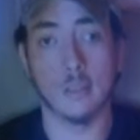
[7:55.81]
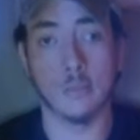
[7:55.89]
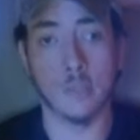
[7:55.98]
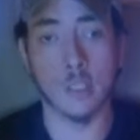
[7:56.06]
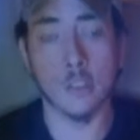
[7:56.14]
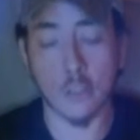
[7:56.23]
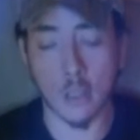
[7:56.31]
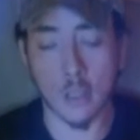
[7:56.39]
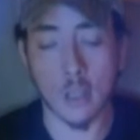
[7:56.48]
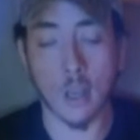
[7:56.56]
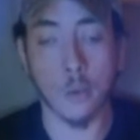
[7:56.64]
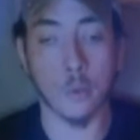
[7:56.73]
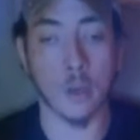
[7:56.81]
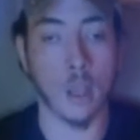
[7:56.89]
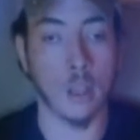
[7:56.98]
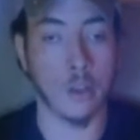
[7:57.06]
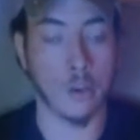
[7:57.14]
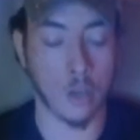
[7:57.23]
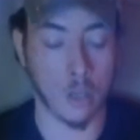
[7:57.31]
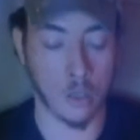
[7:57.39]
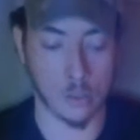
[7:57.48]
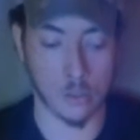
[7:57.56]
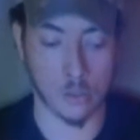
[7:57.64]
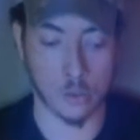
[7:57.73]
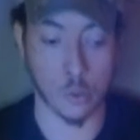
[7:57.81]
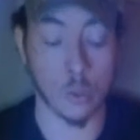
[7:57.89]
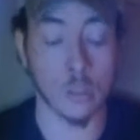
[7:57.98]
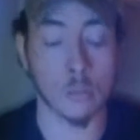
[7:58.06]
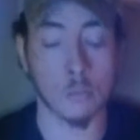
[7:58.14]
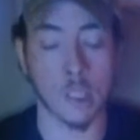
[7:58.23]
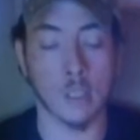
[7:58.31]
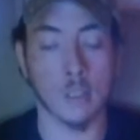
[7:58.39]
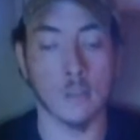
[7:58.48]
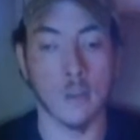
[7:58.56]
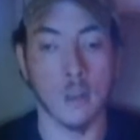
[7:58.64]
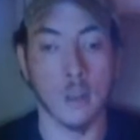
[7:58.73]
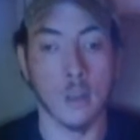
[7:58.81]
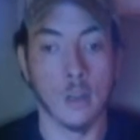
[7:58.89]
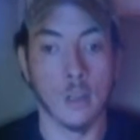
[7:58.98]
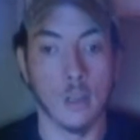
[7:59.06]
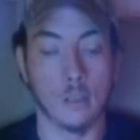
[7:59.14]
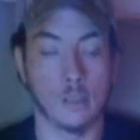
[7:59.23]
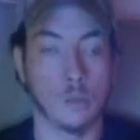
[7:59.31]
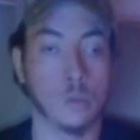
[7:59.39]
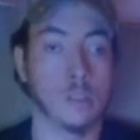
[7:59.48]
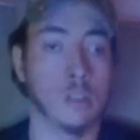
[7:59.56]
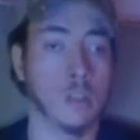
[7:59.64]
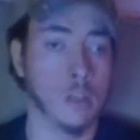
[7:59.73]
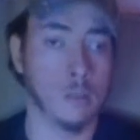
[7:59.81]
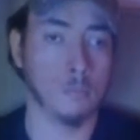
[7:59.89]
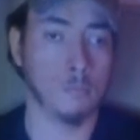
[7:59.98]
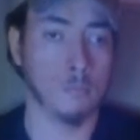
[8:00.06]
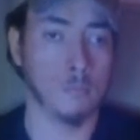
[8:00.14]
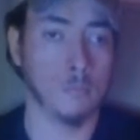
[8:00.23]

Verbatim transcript: eventually I would like y'all to join me into a team.